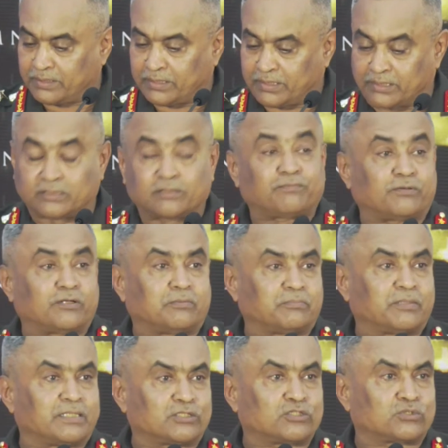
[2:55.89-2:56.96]
and the
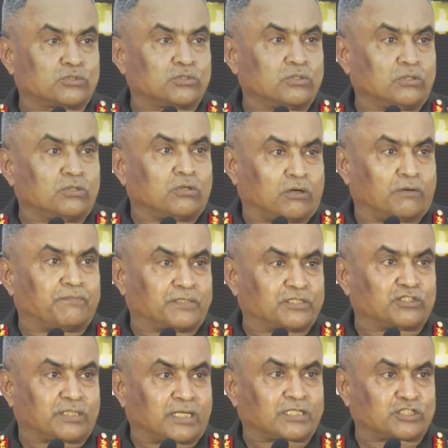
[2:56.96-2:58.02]
firmness of its
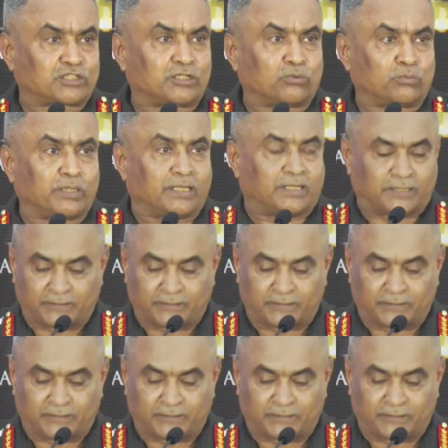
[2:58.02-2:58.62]
national will.